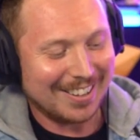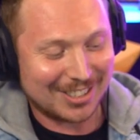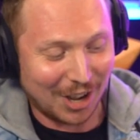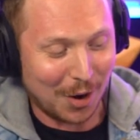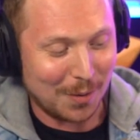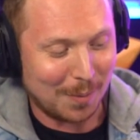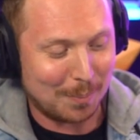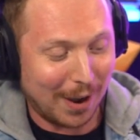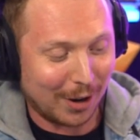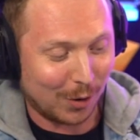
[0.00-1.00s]
So
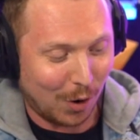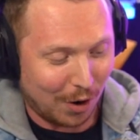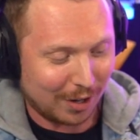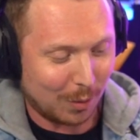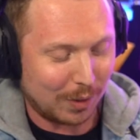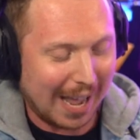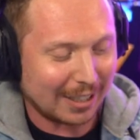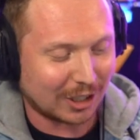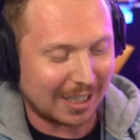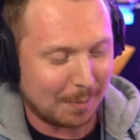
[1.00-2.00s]
Bunker Rock will
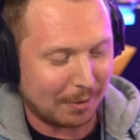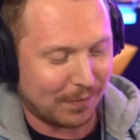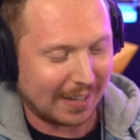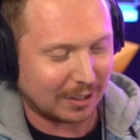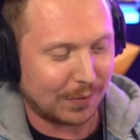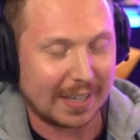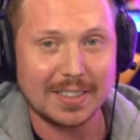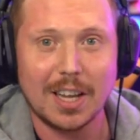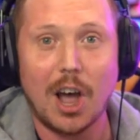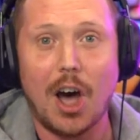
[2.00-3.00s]
actually be facing up
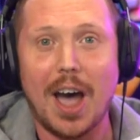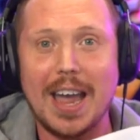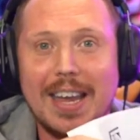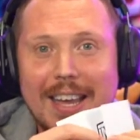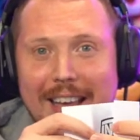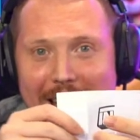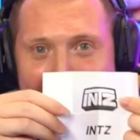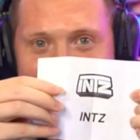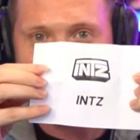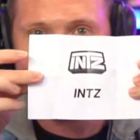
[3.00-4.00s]
against I
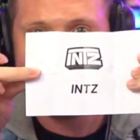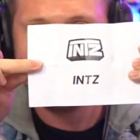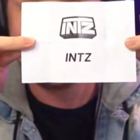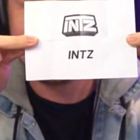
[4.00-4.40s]
N